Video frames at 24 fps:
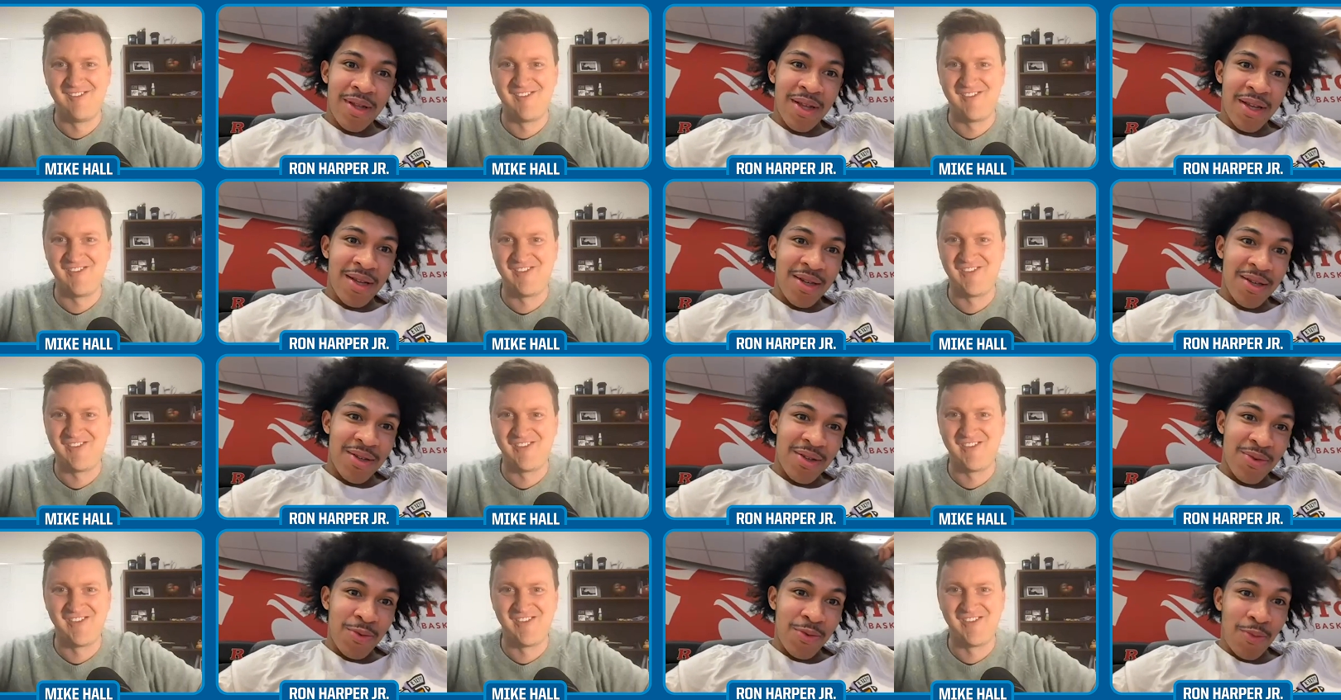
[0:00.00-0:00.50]
Speaker 1: and
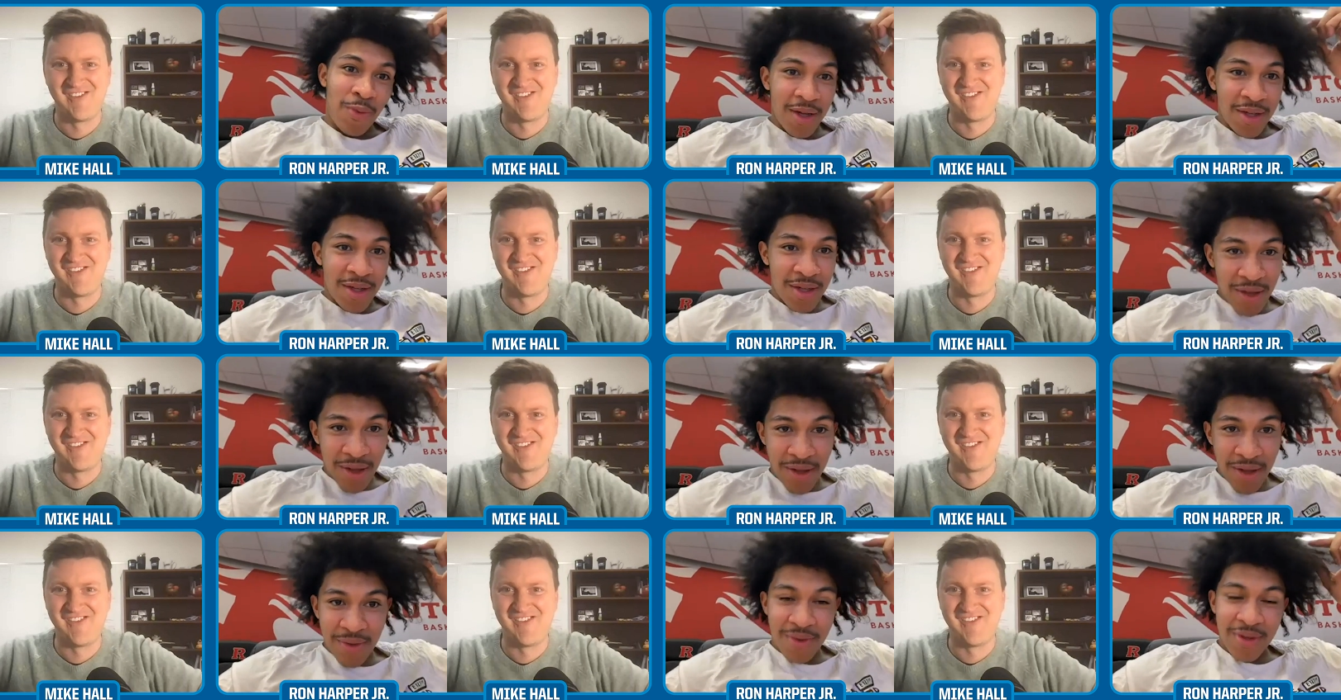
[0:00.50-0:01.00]
then you
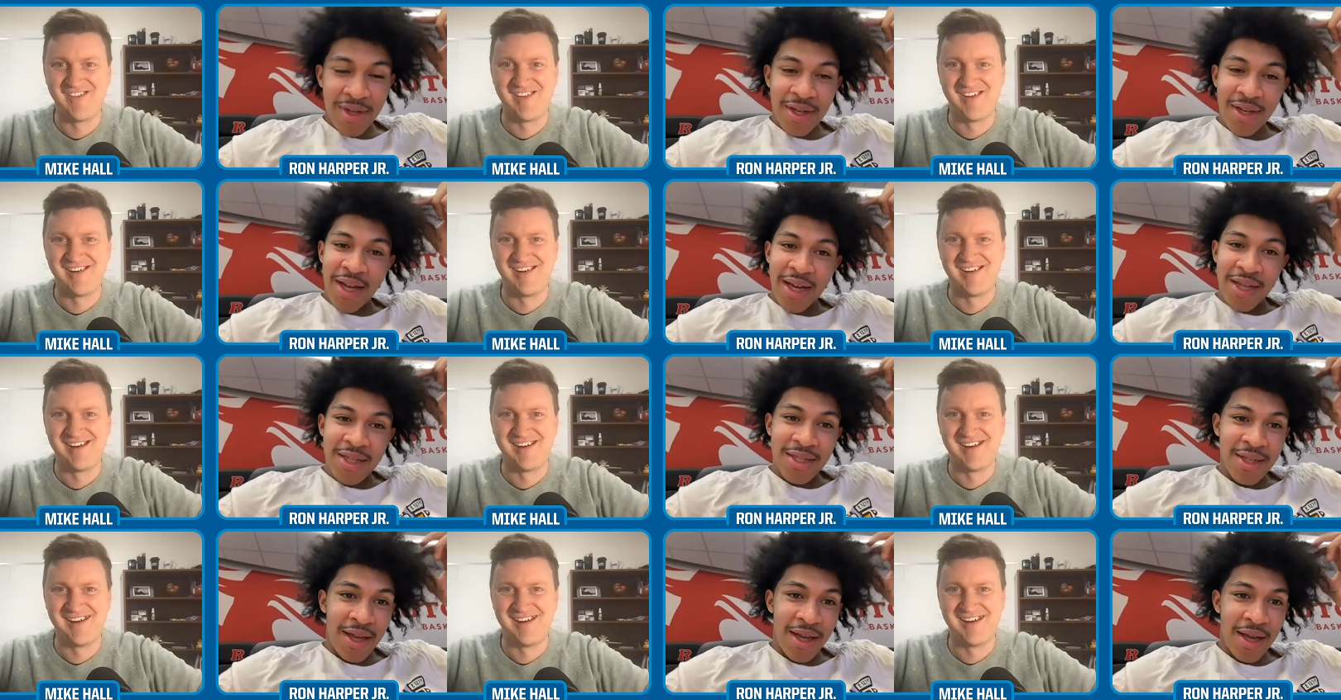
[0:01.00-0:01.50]
watch another one the
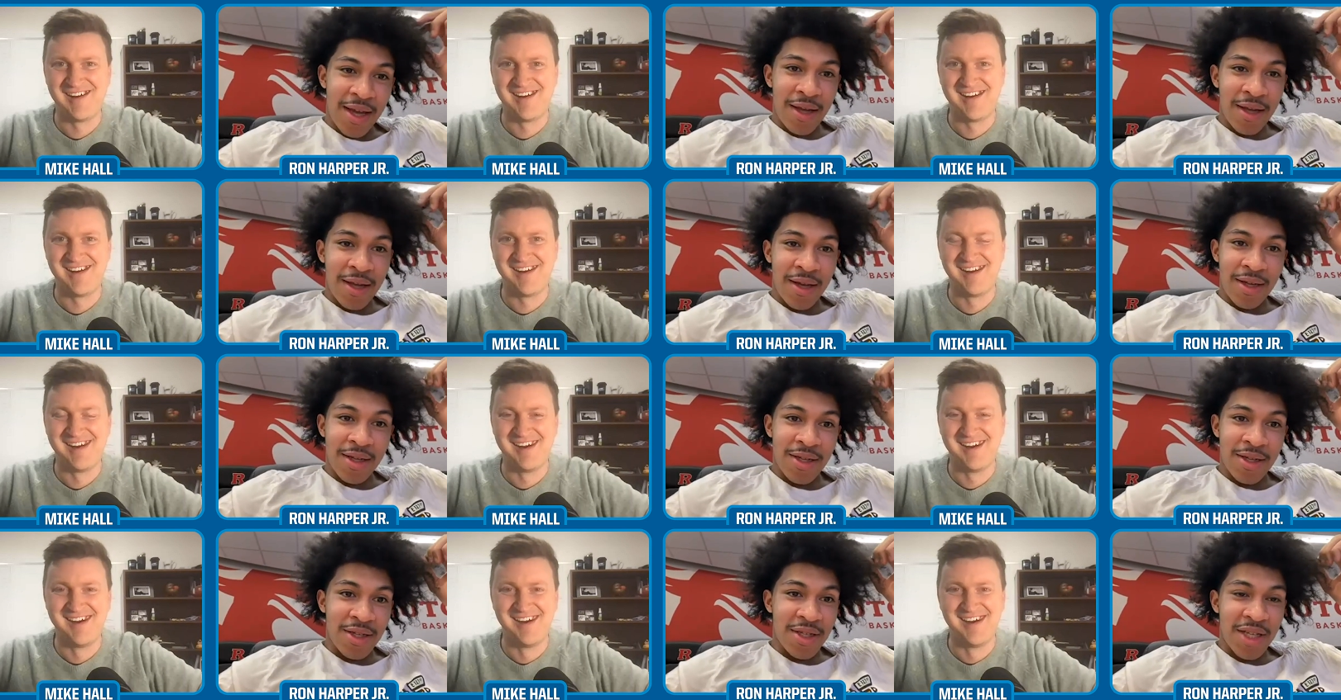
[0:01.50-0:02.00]
next day,
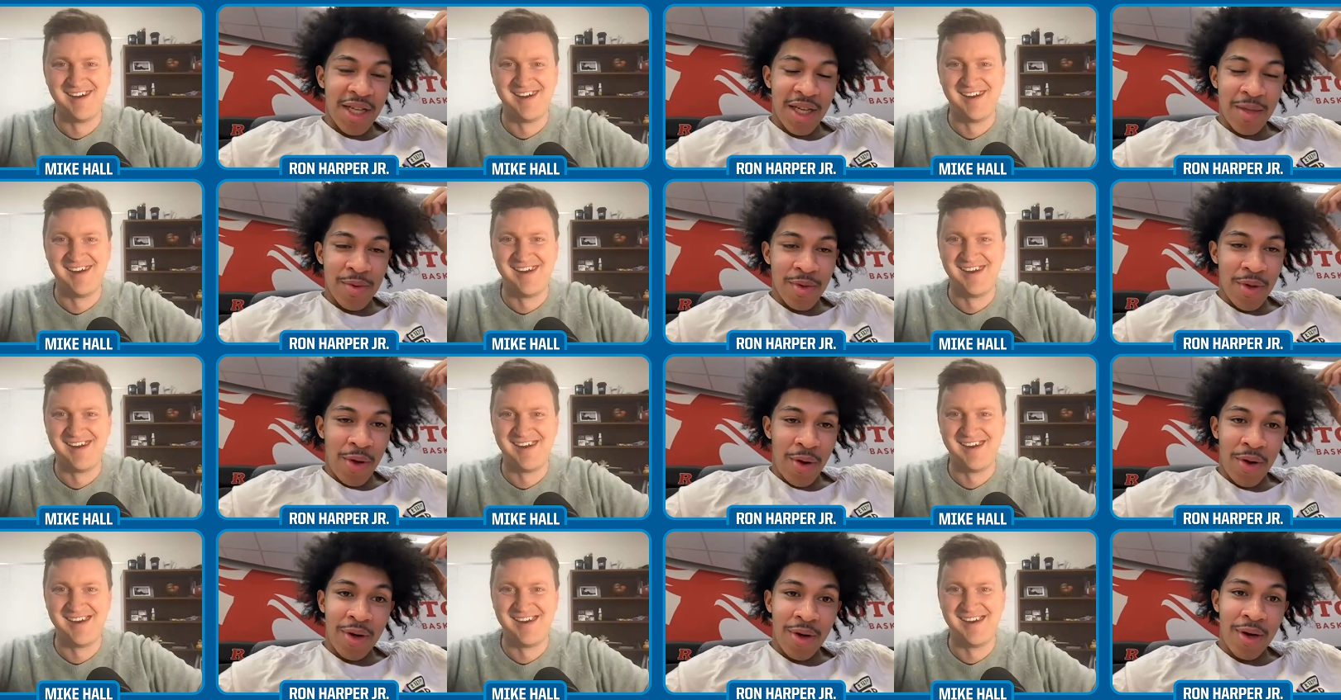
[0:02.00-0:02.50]
and it just
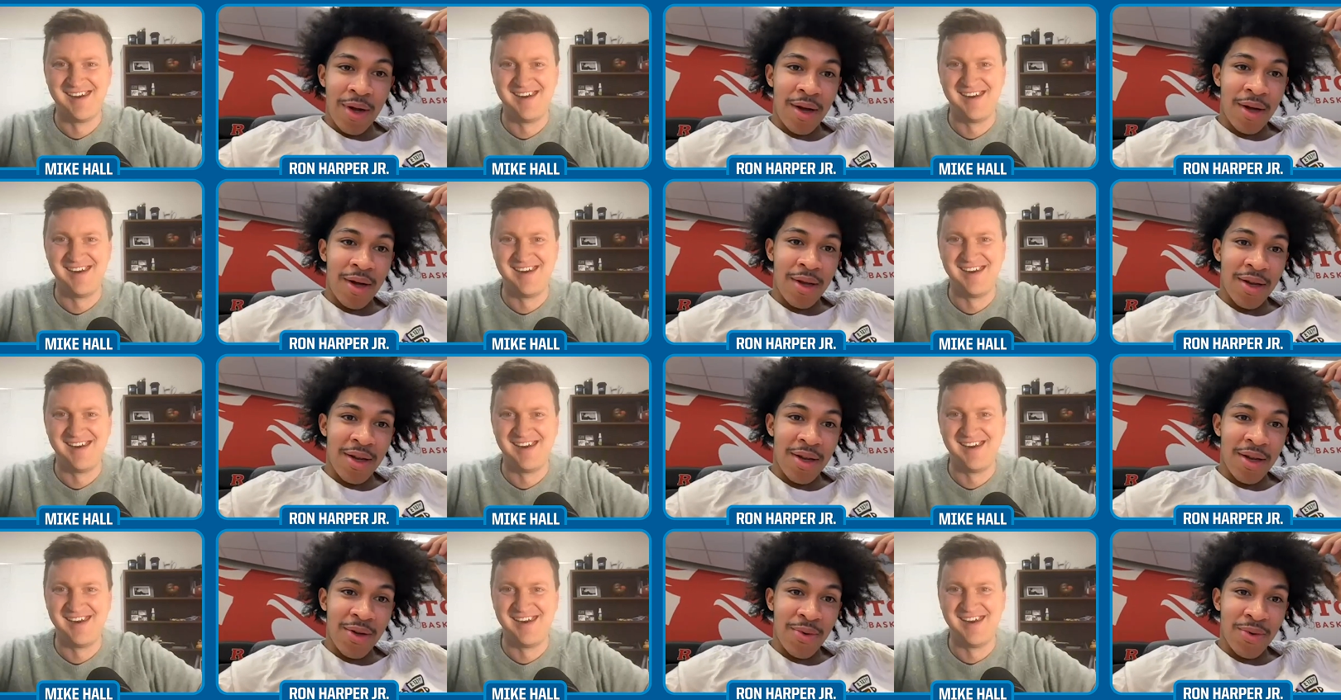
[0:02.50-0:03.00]
keeps going
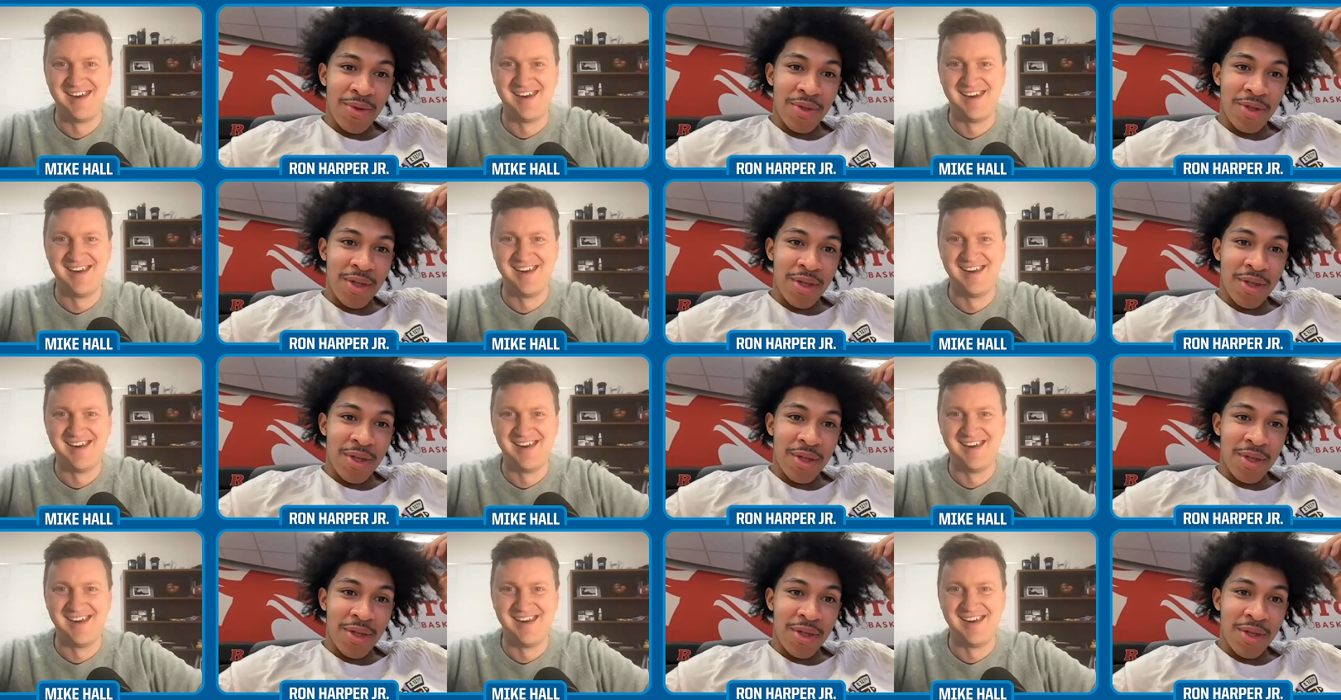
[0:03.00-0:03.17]
on. And it